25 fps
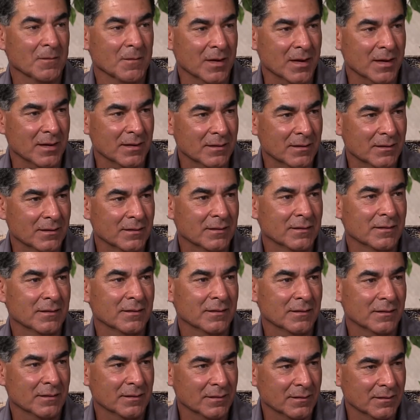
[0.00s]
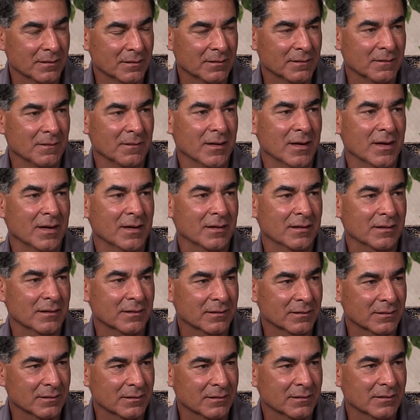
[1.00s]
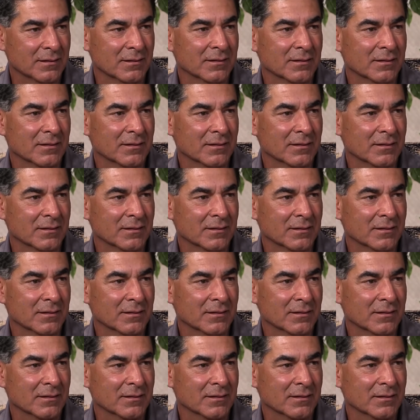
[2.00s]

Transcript: right. years and years. Right. Um,